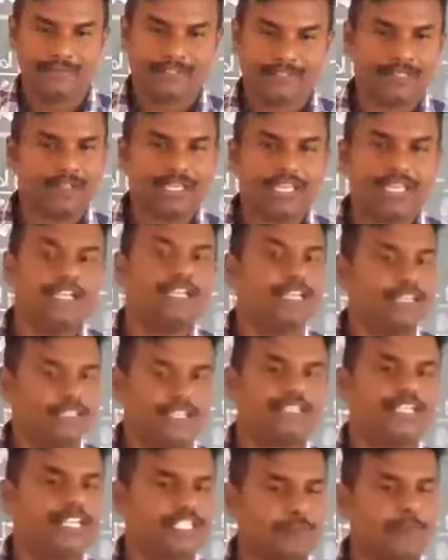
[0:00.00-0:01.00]
Okay,
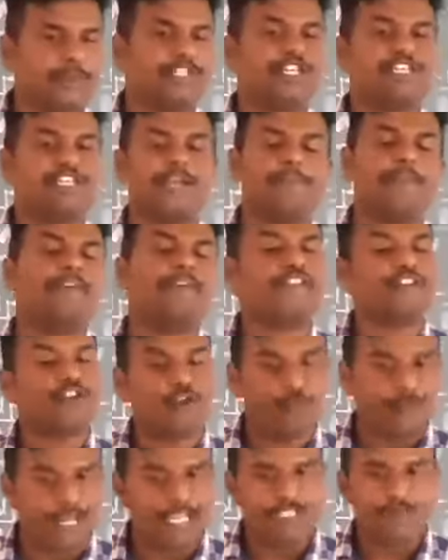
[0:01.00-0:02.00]
these are special type of
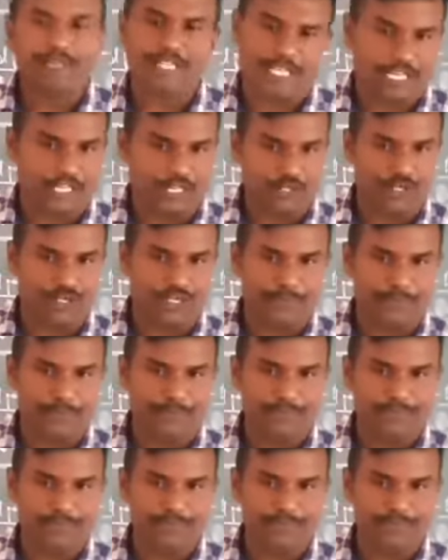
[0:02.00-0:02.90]
endoplasmic reticulum.